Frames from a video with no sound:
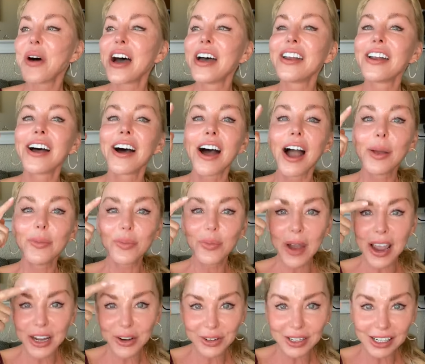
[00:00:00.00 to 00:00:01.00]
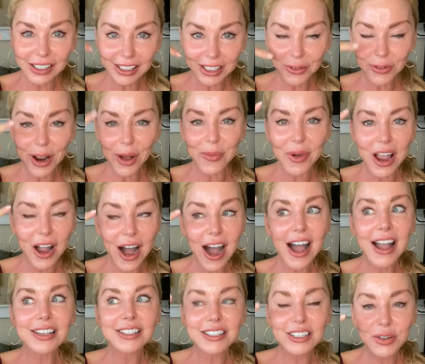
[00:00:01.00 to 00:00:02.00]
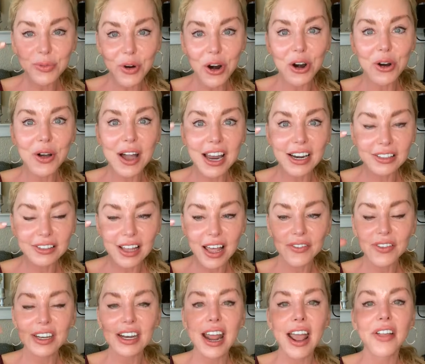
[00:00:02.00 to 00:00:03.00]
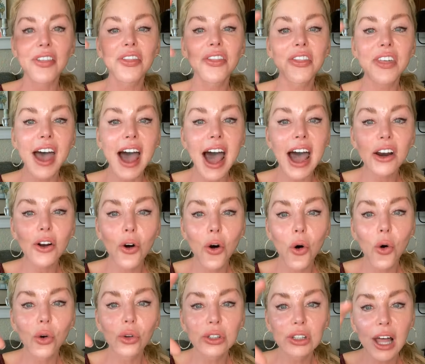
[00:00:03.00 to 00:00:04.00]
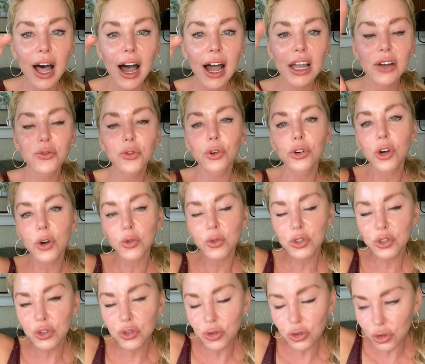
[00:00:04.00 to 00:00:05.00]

but I'm microneedling around my eyes tomorrow at 11, and that whole live will go